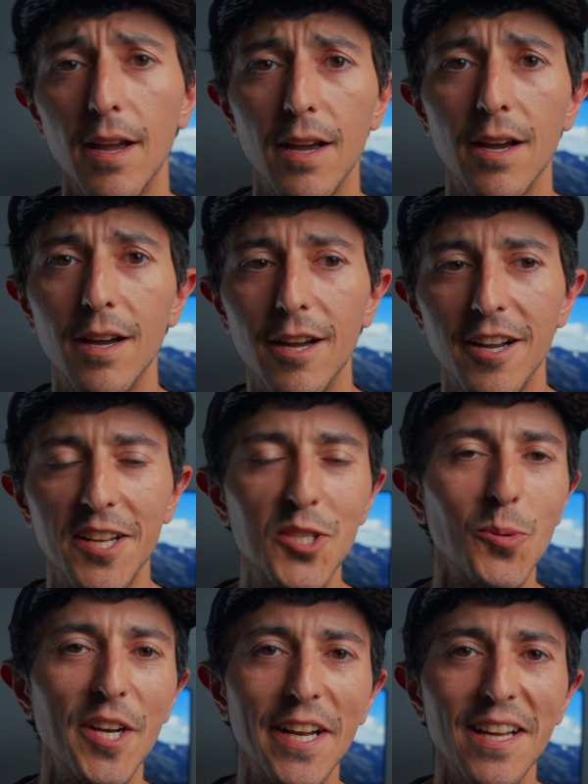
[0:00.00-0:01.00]

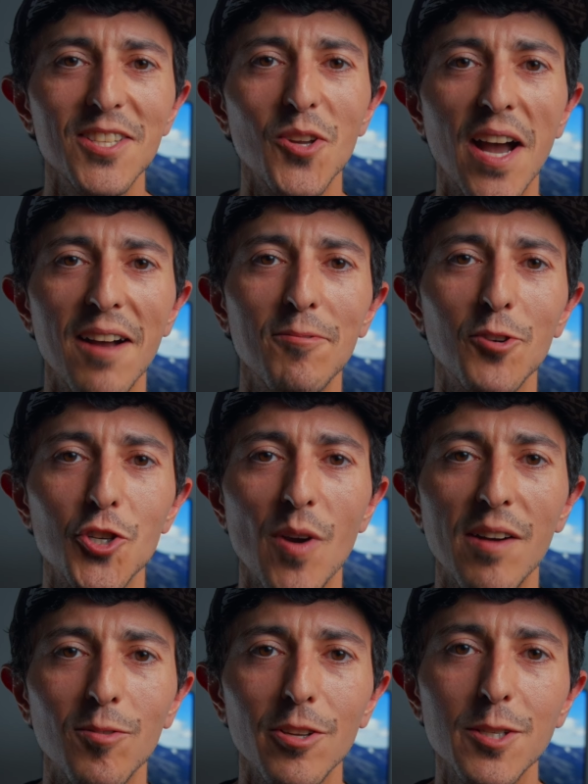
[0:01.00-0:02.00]
It's really nice to have for
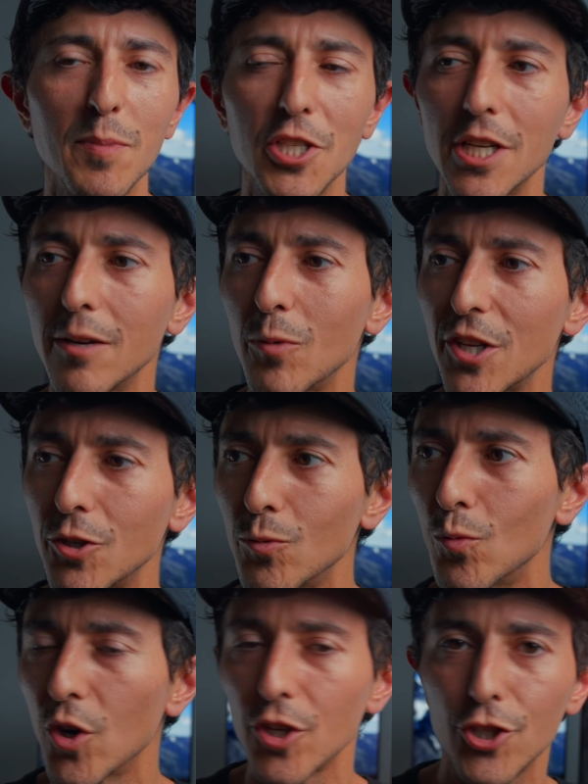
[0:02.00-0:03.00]
travel, especially when you
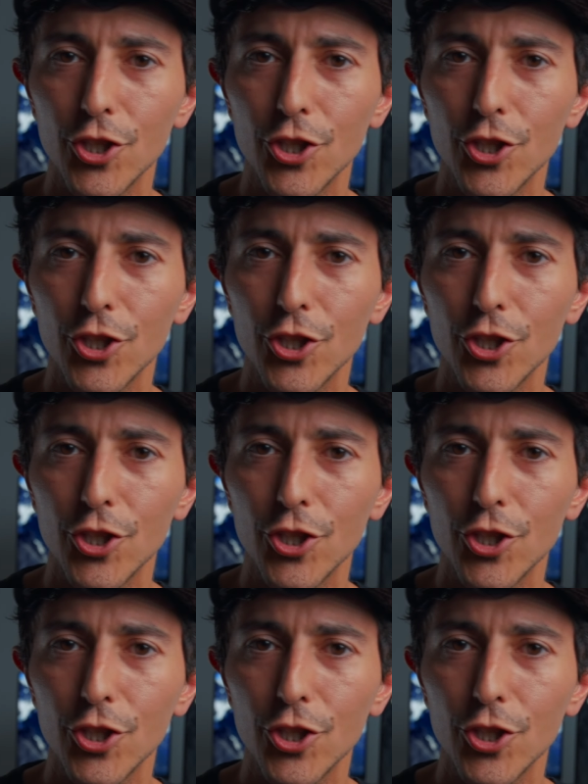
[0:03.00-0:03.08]
want to